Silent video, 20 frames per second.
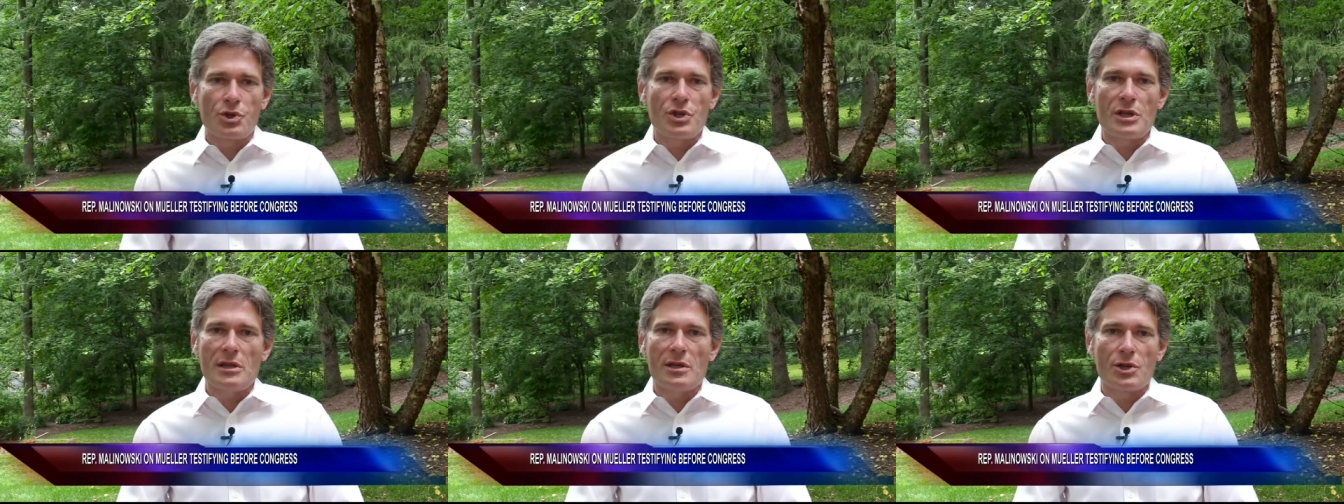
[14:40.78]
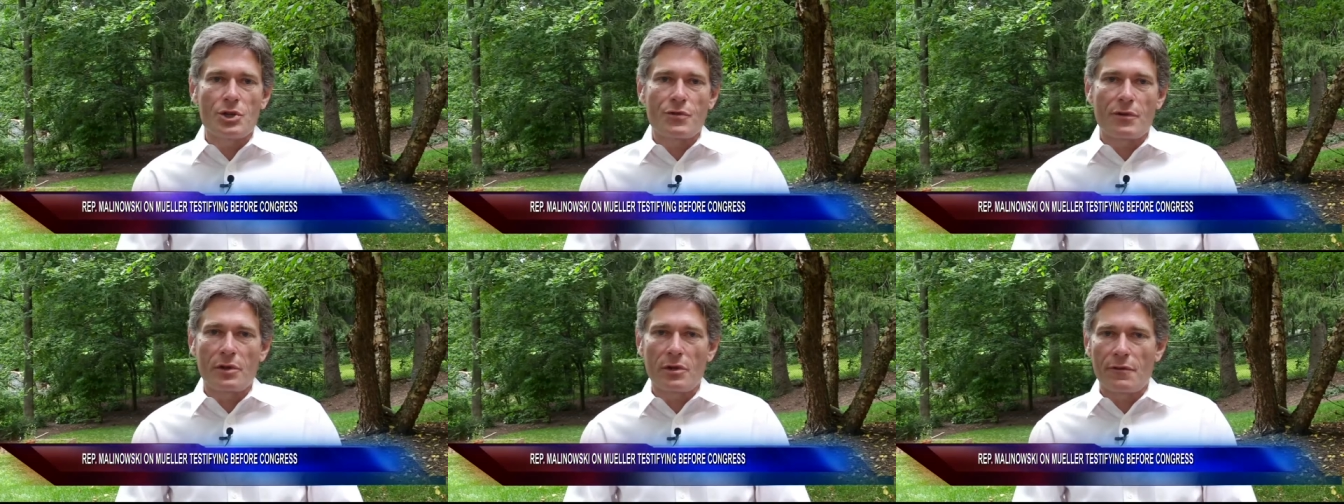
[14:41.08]
see
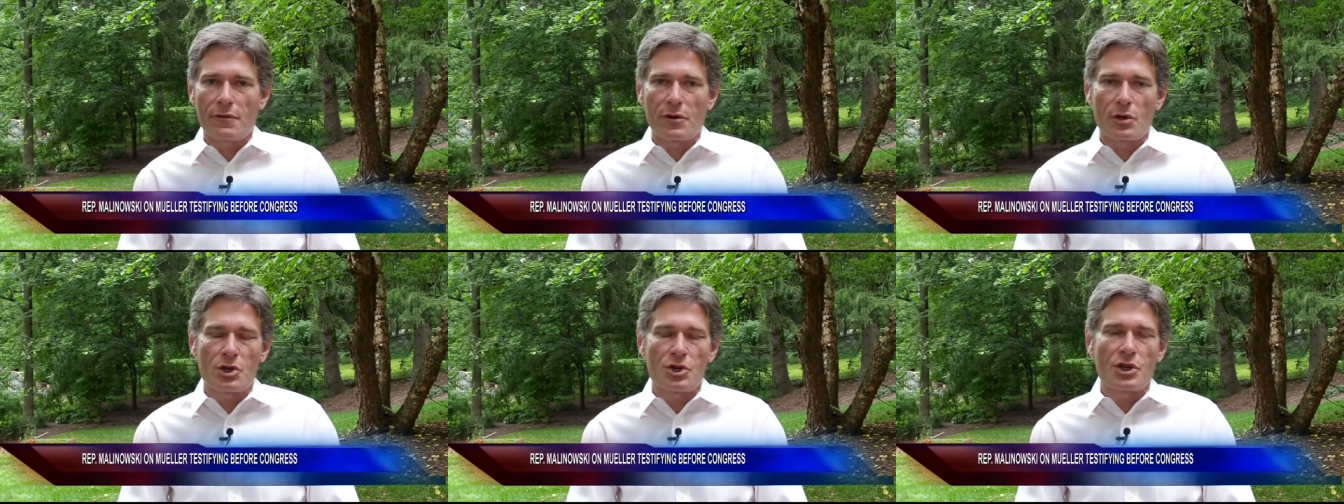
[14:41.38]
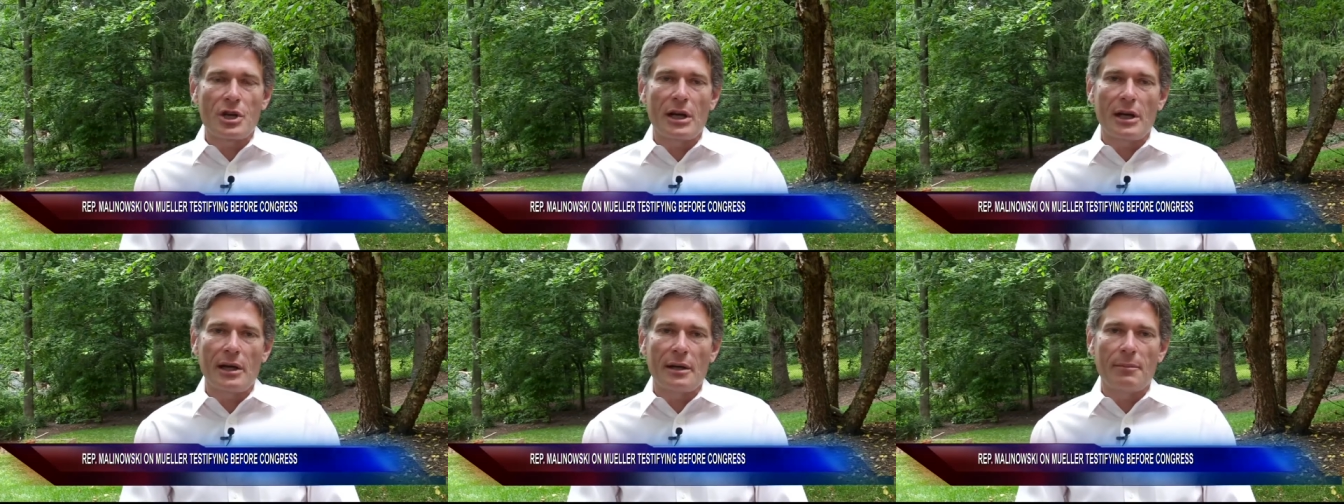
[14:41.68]
this for the first
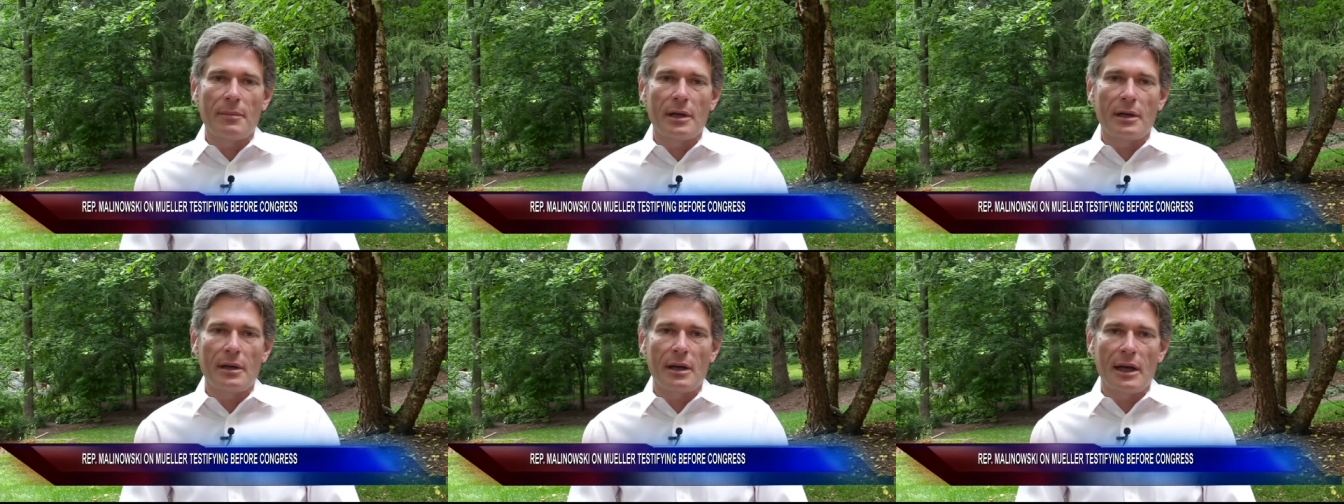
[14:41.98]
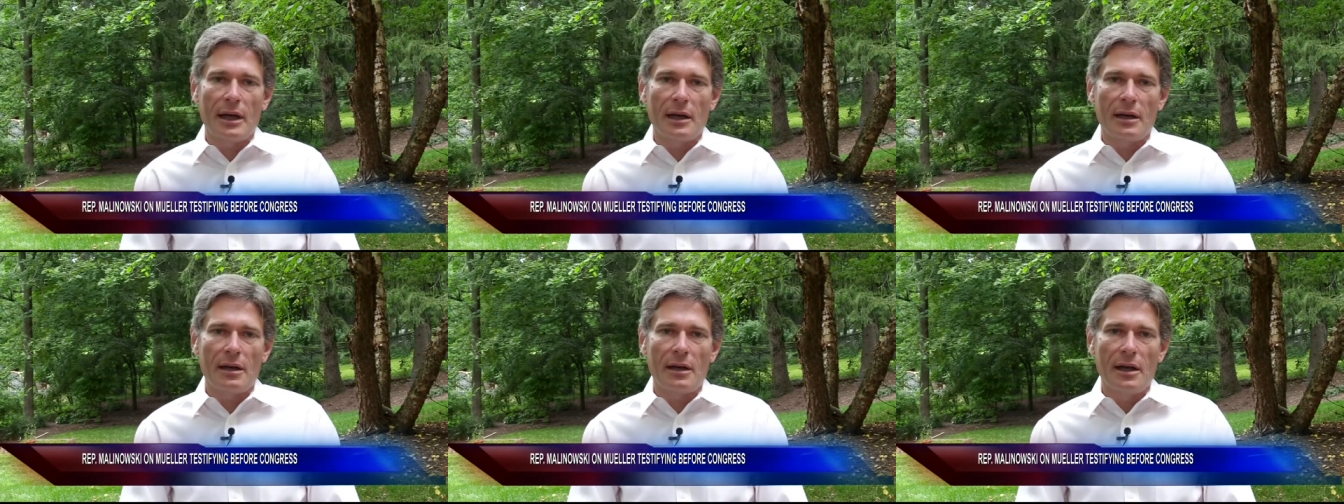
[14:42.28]
time
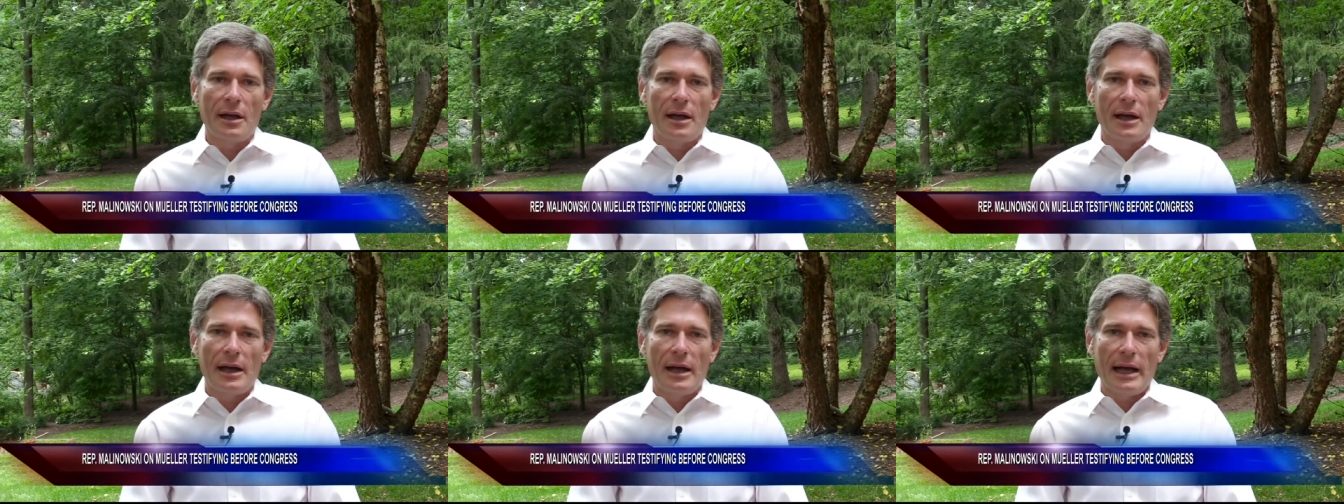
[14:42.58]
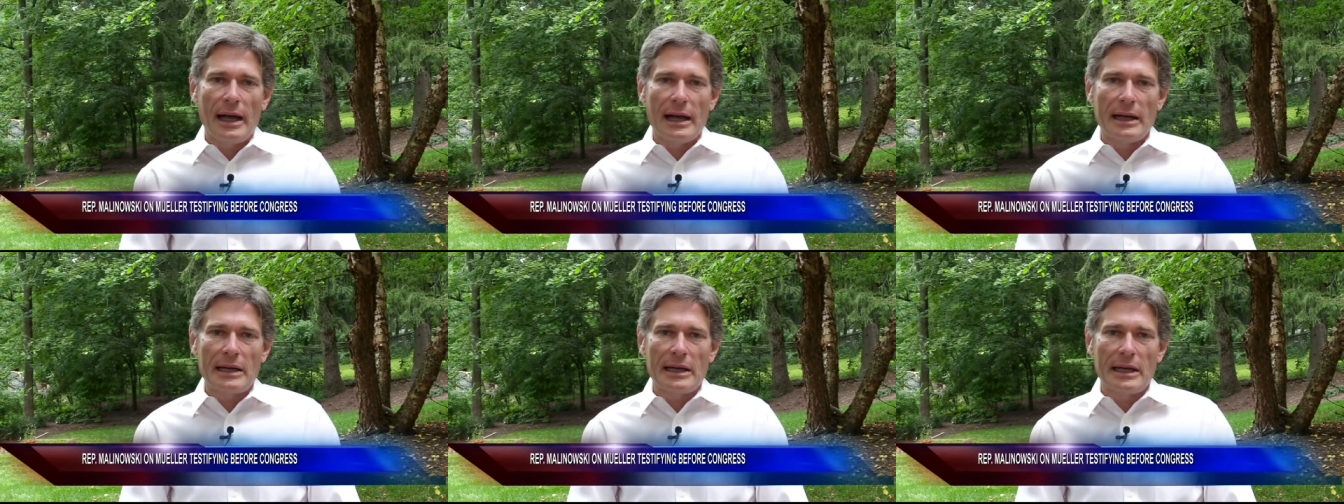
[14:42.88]

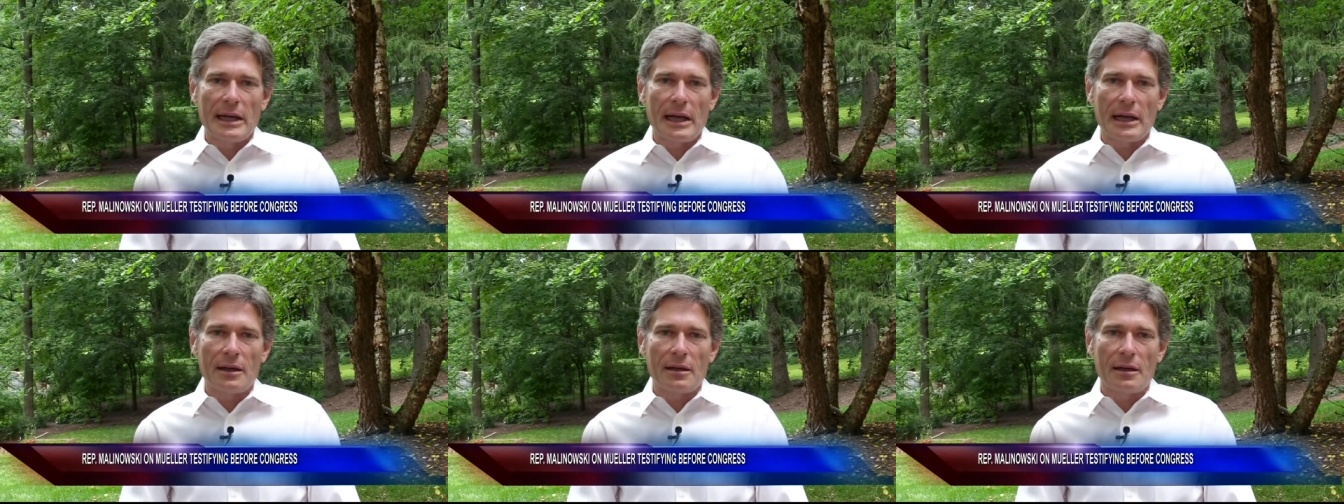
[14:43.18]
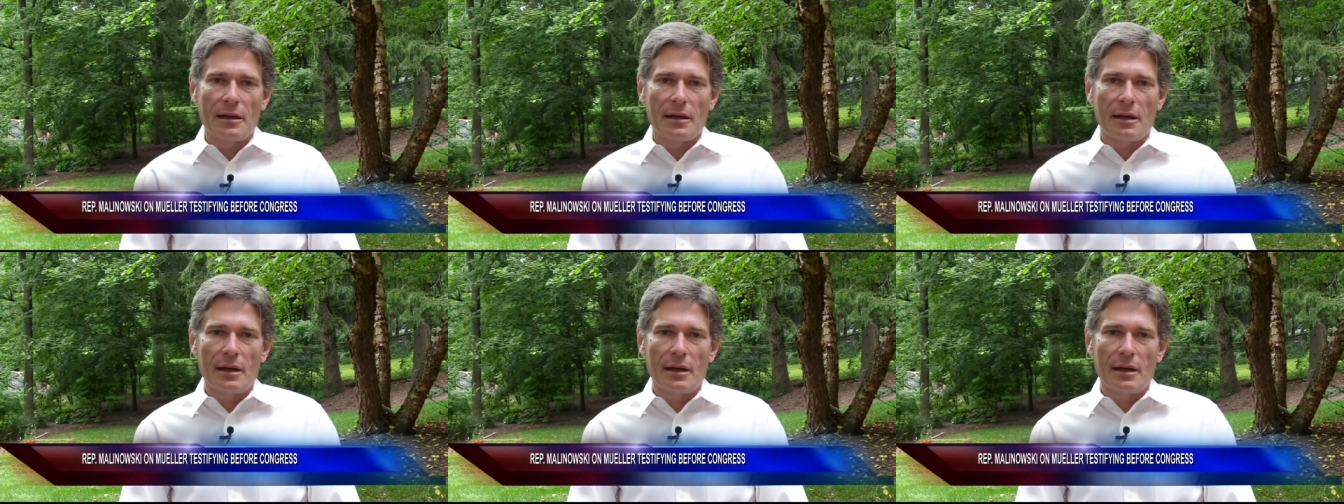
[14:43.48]
and get